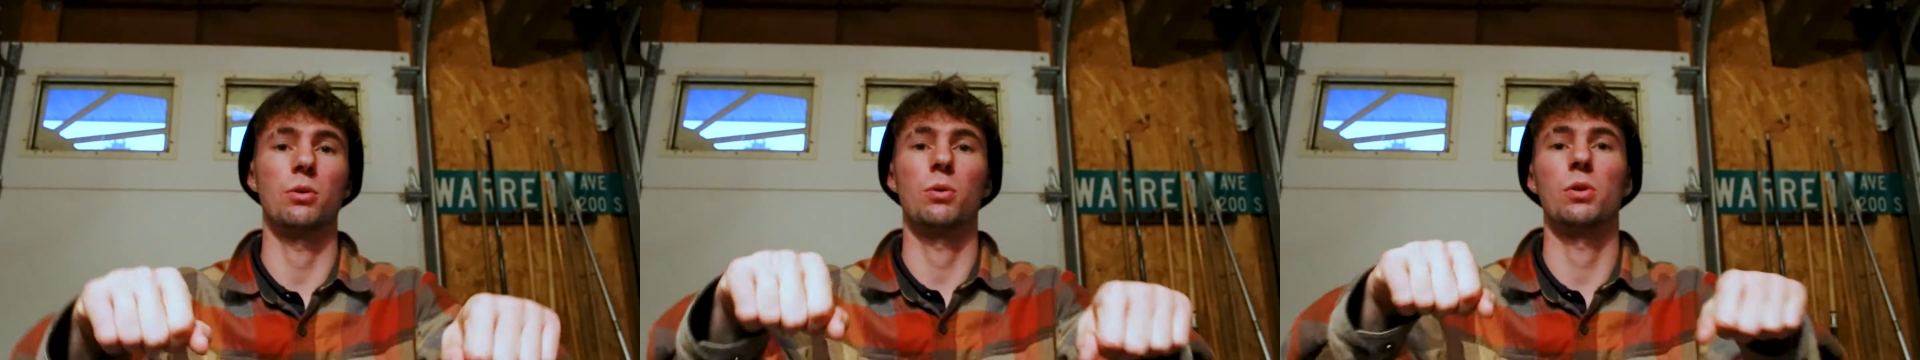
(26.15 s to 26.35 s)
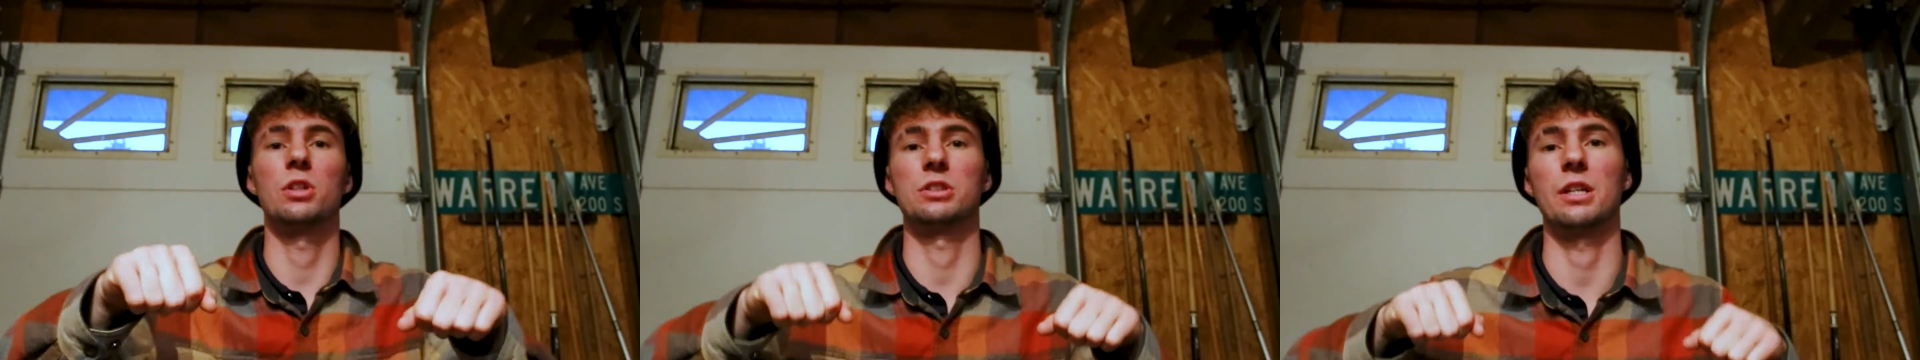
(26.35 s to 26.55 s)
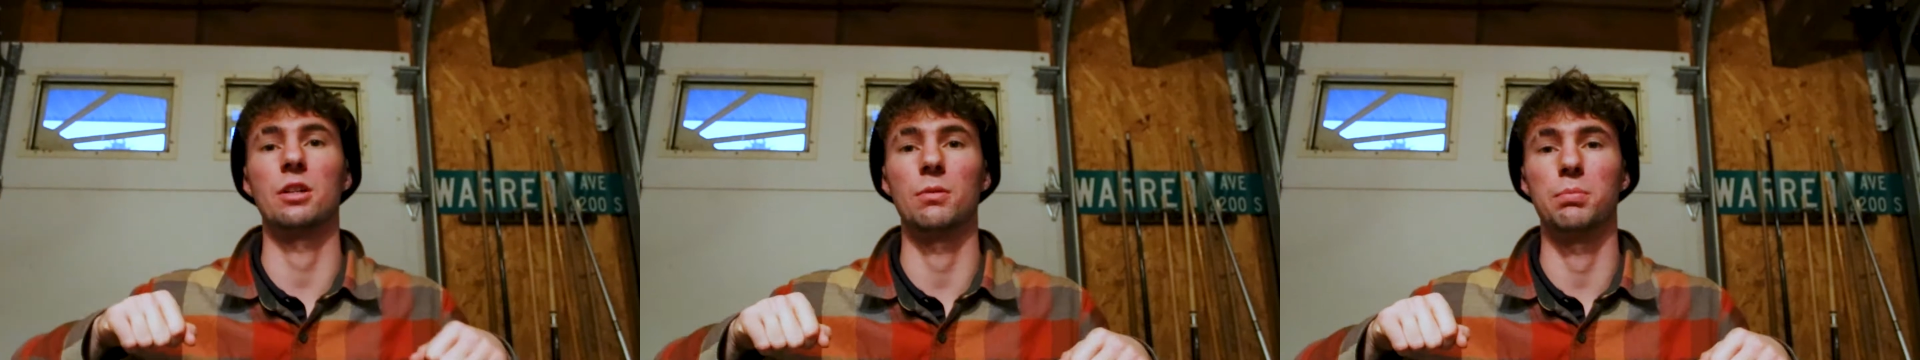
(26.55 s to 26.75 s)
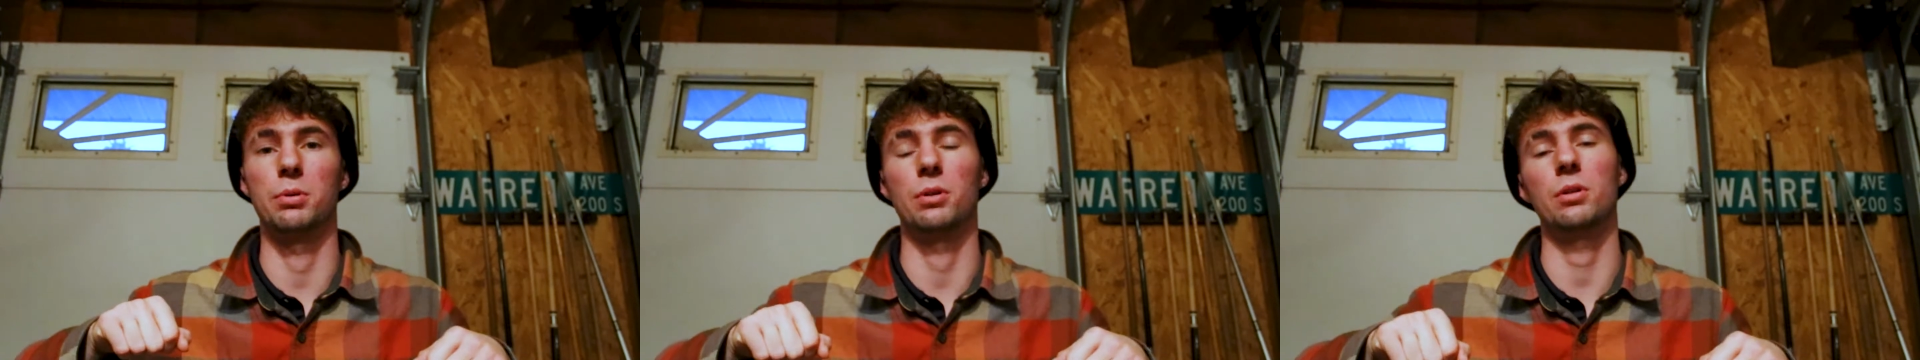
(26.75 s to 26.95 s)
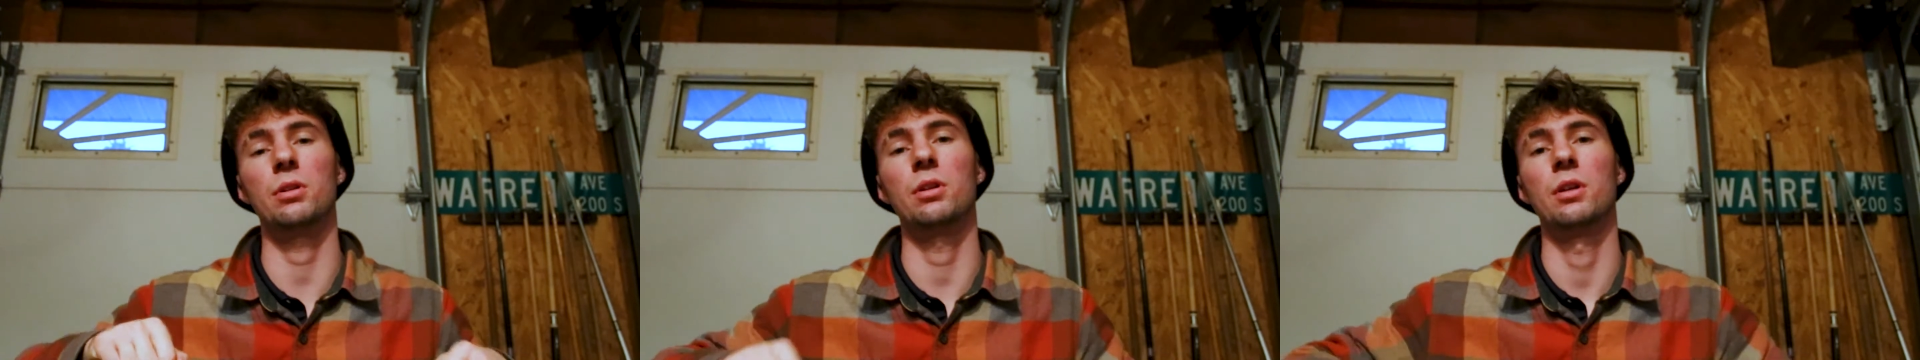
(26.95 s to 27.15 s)
horizontal
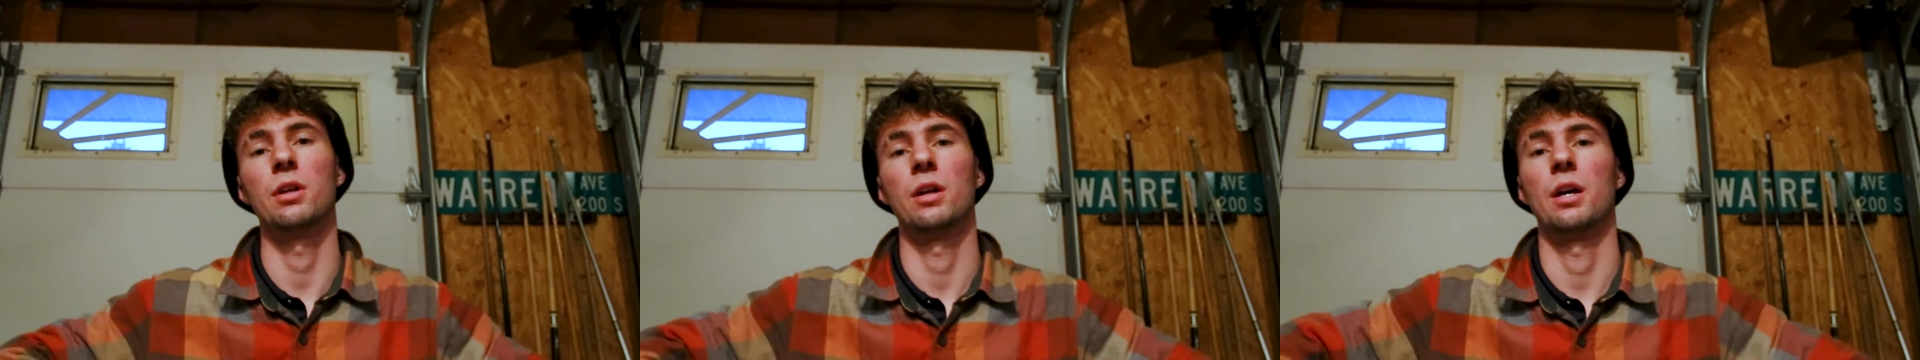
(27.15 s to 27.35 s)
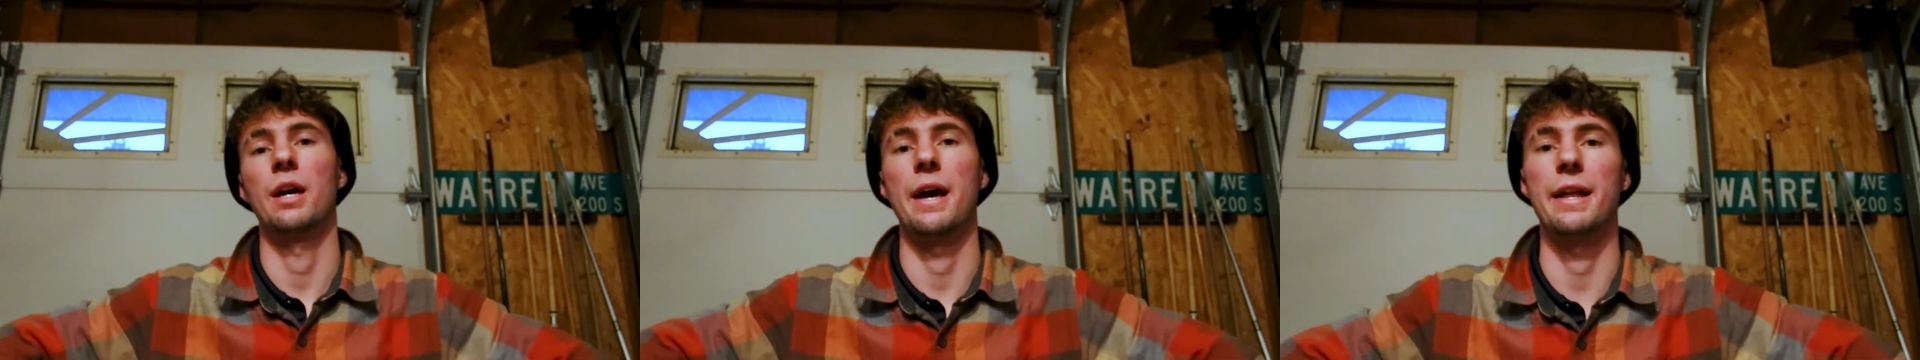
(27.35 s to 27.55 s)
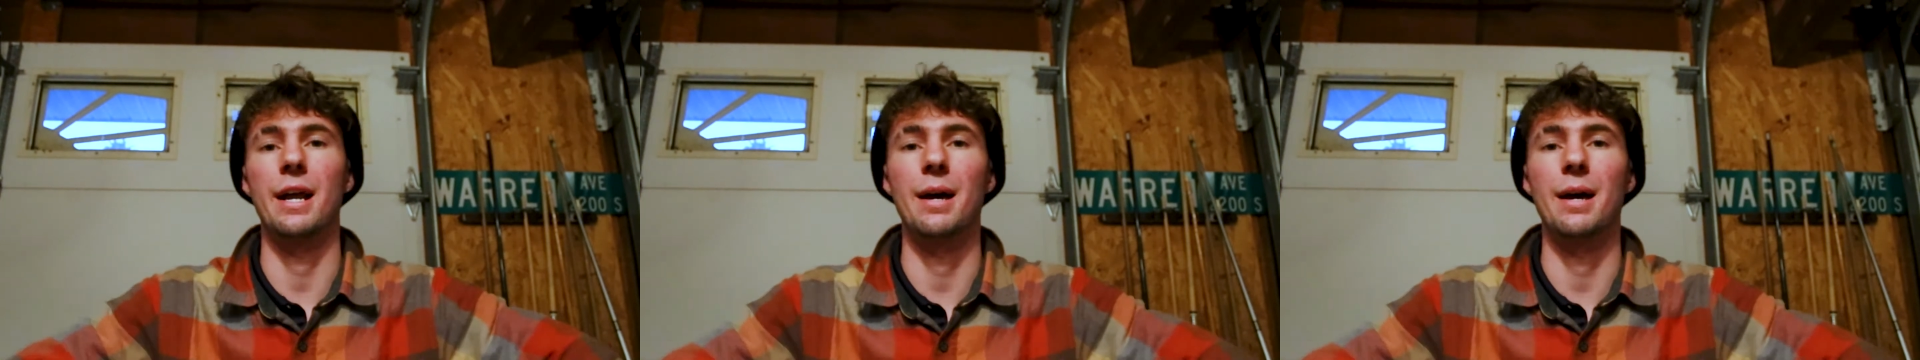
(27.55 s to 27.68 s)
pull, and